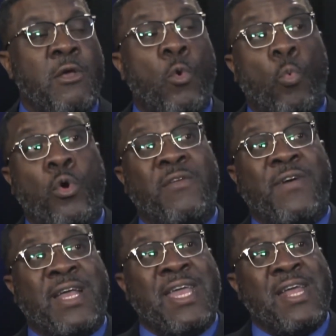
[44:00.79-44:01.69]
What if
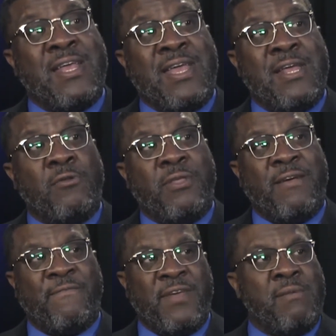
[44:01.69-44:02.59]
I can't handle
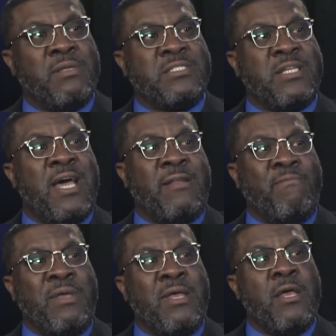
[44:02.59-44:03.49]
that famous side of
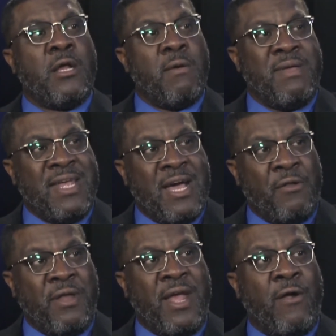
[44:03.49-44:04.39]
me coming
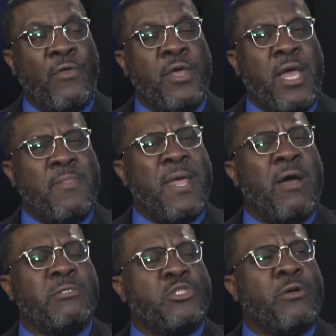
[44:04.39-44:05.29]
out now? And now
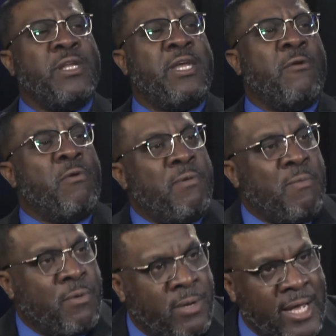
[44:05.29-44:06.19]
I'm starting to get with
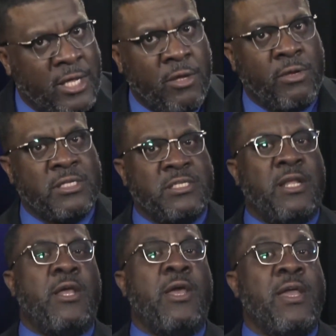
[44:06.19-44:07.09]
people like you that
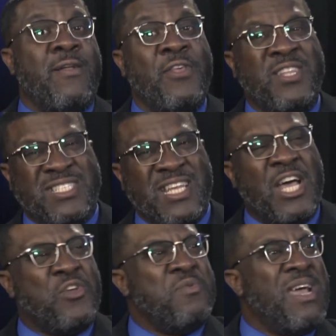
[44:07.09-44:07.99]
say, hey, this is how
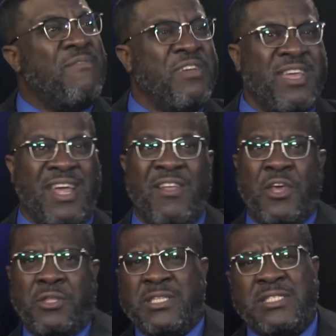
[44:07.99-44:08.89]
you
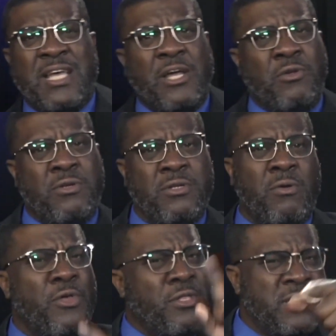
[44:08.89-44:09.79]
navigate. This is how you
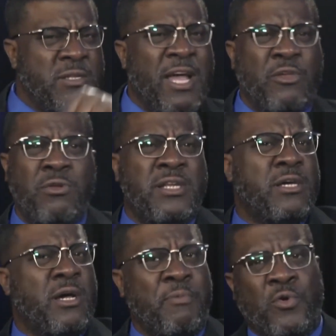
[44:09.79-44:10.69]
do. This is how you need
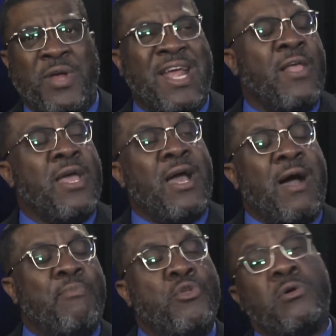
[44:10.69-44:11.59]
to upgrade.
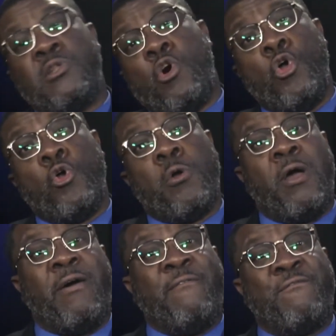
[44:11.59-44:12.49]
I'm no longer
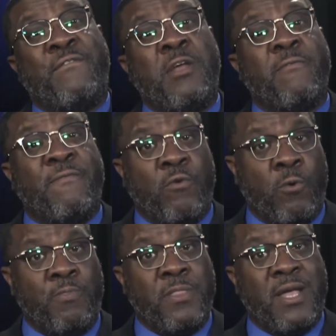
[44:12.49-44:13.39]
fearful.